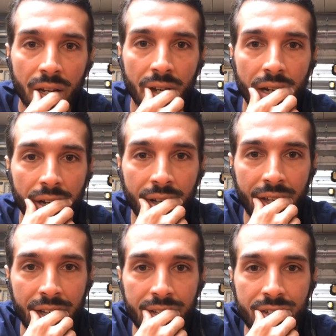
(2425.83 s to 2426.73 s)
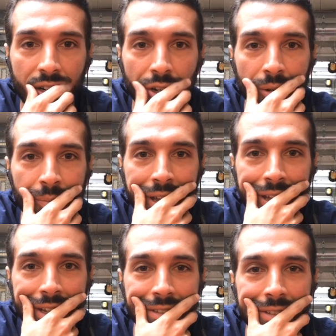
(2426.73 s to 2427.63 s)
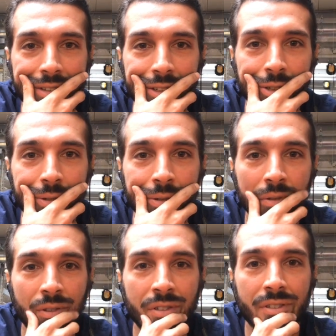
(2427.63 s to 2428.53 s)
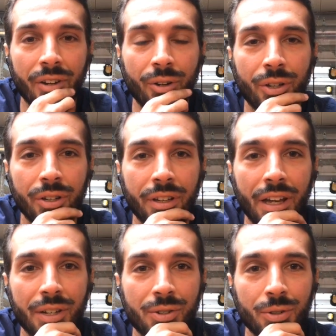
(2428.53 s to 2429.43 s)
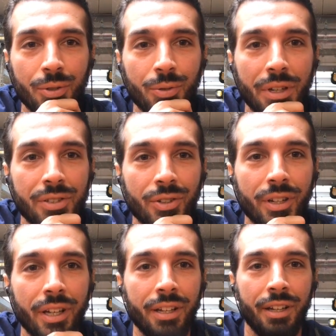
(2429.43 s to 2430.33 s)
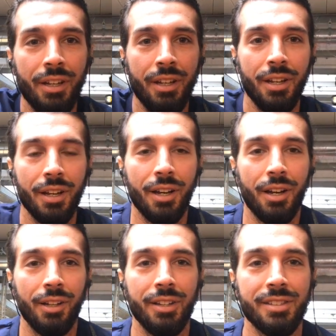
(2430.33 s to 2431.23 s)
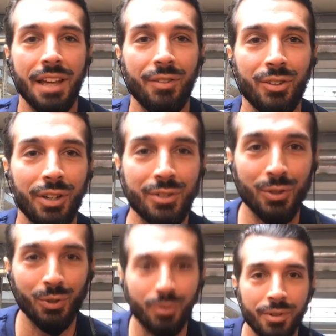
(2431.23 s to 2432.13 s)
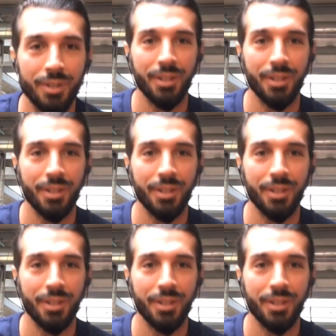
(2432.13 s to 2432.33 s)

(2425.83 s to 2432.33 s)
Hey Jerome, hey, nice to see you. Sorry couldn't catch you yesterday. Let's have a talk soon.